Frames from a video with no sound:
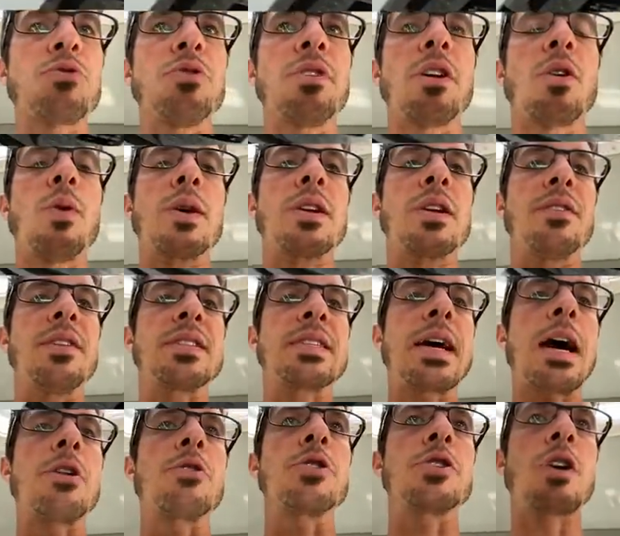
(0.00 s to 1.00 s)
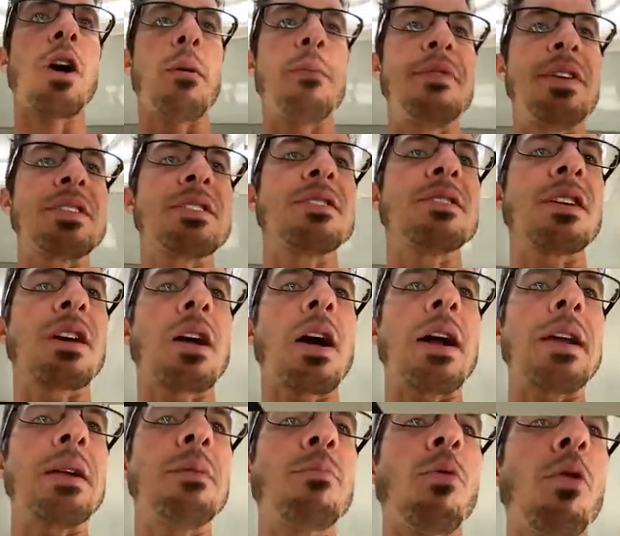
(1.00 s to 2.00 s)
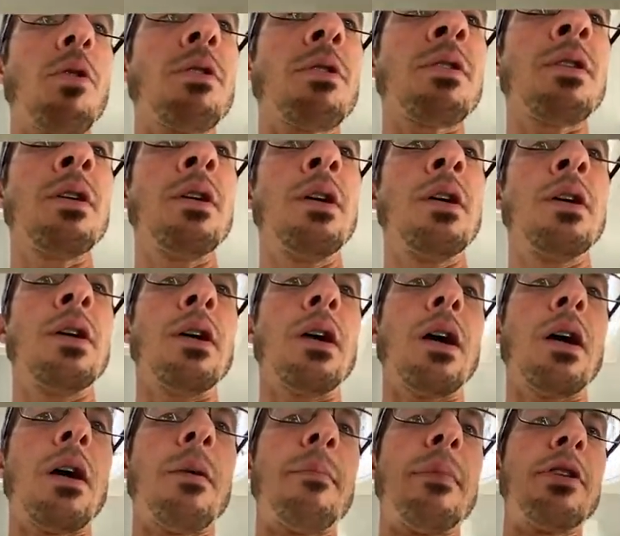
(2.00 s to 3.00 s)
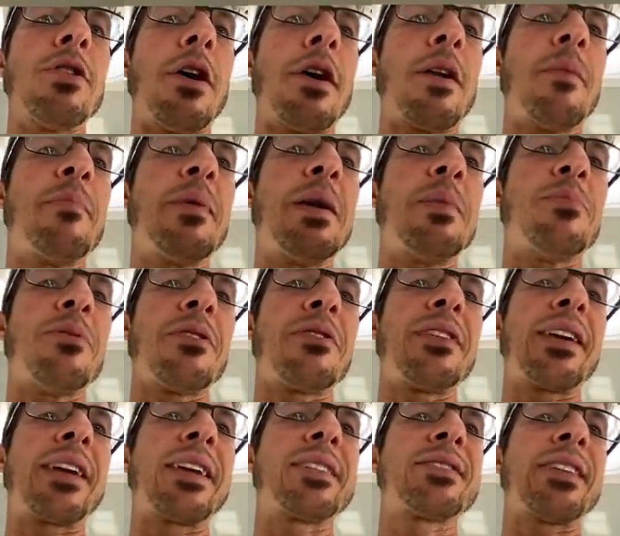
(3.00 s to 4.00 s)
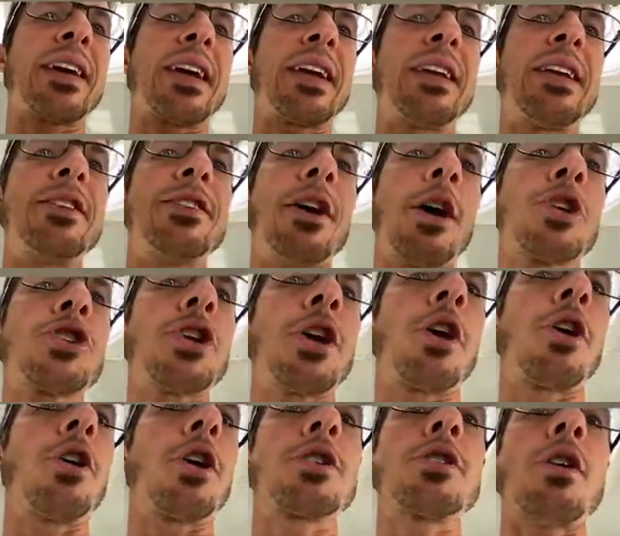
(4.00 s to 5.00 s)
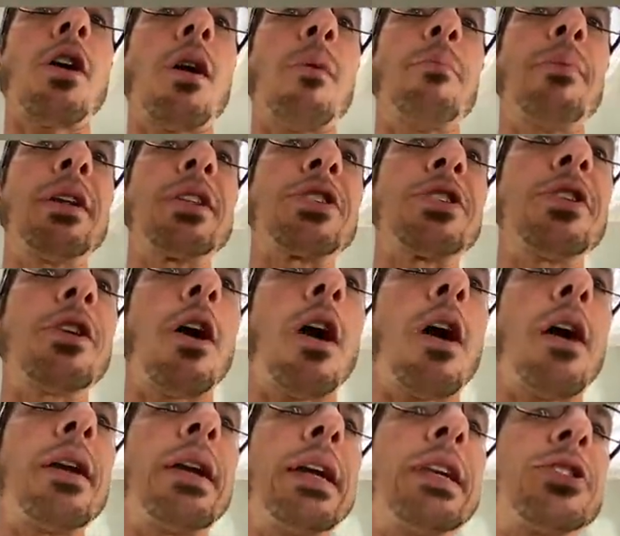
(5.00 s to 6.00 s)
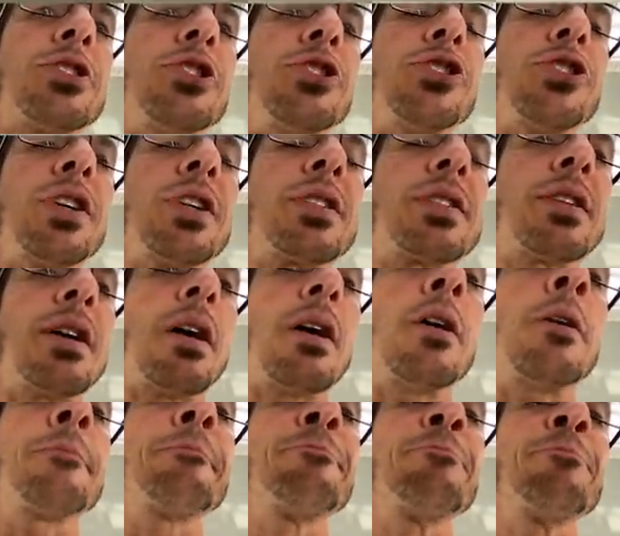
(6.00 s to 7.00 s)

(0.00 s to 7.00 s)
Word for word: really quick to this countertop. This is a cutting board. A lot of people think it's like an induction cooktop, but it's not. It's just a,